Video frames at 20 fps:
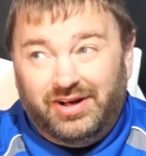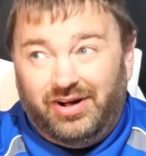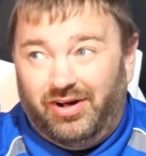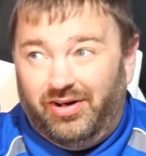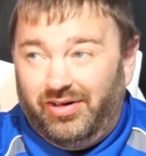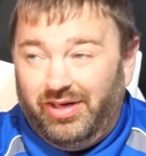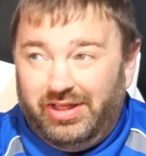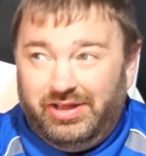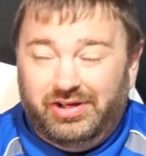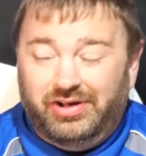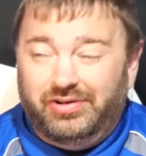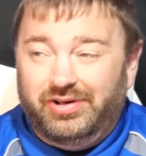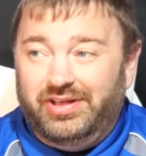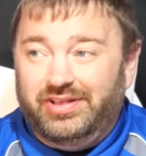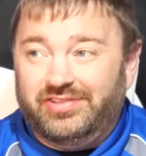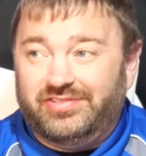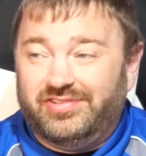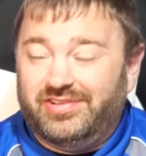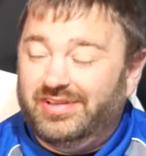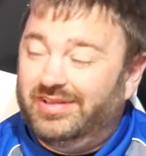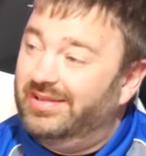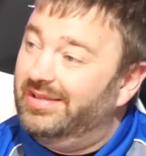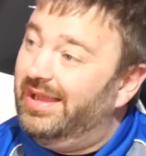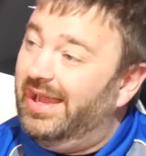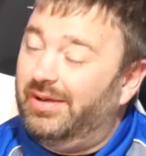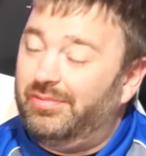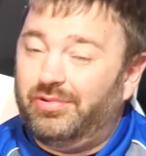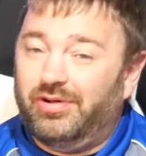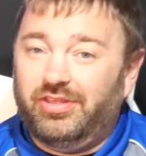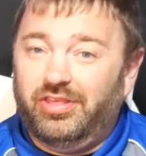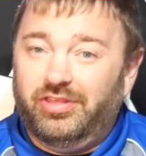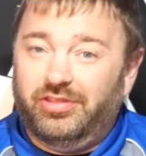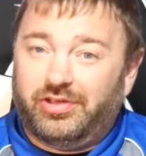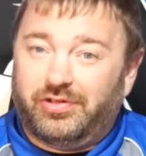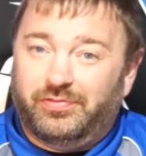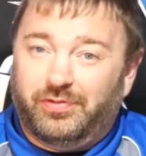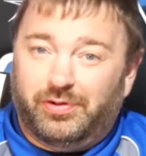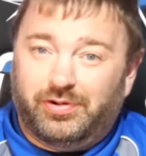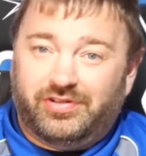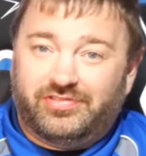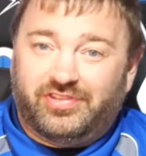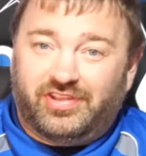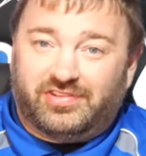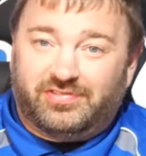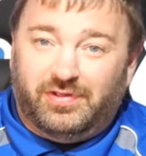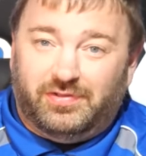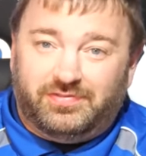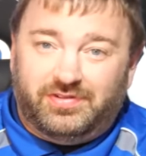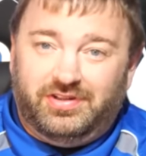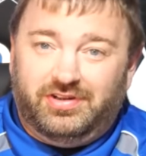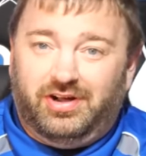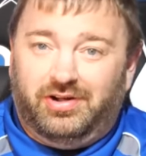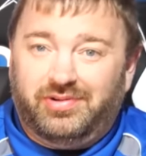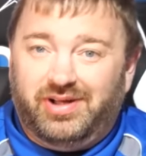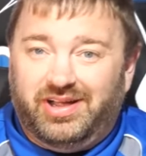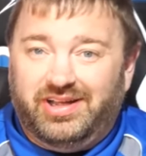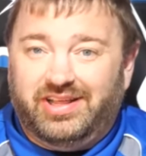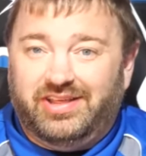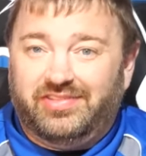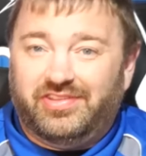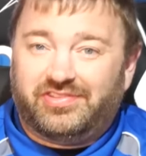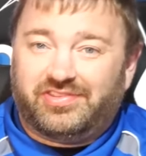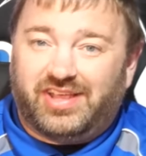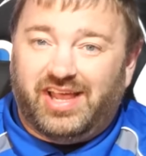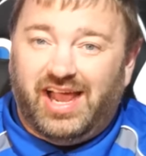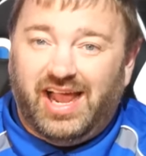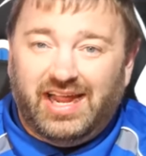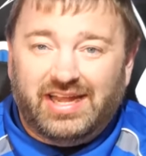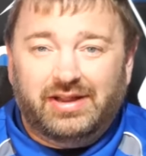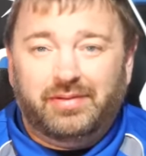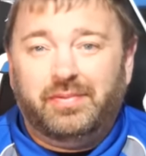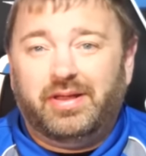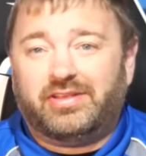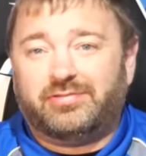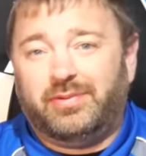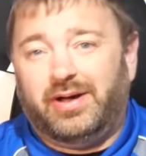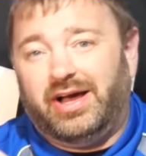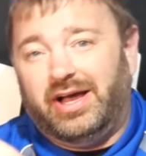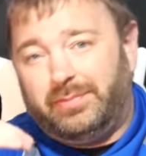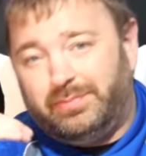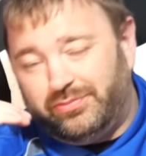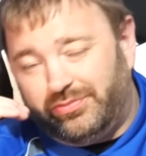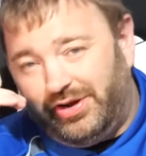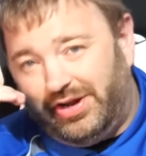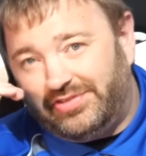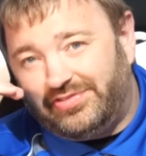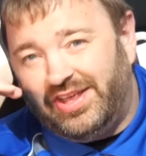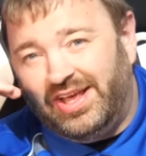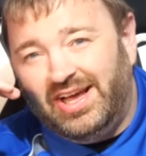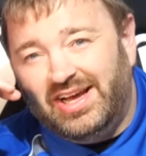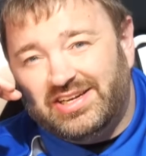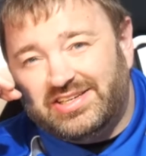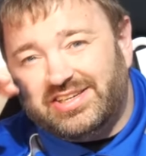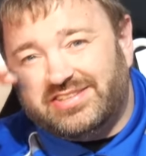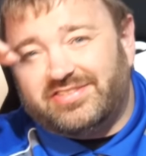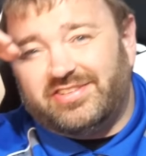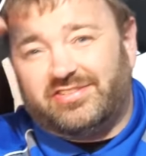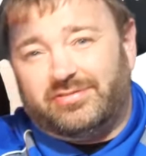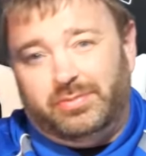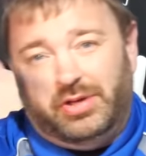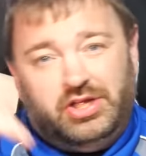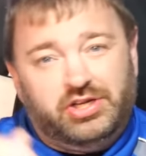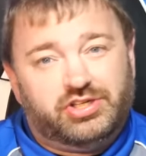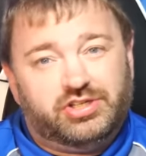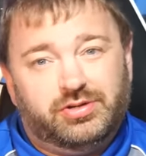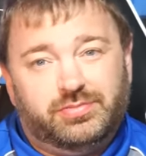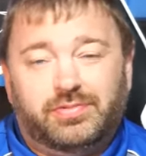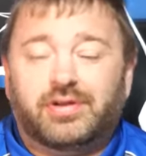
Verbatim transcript: All I know is I'm really looking forward to 615 already, and this kind of makes my hype raise just a smidge.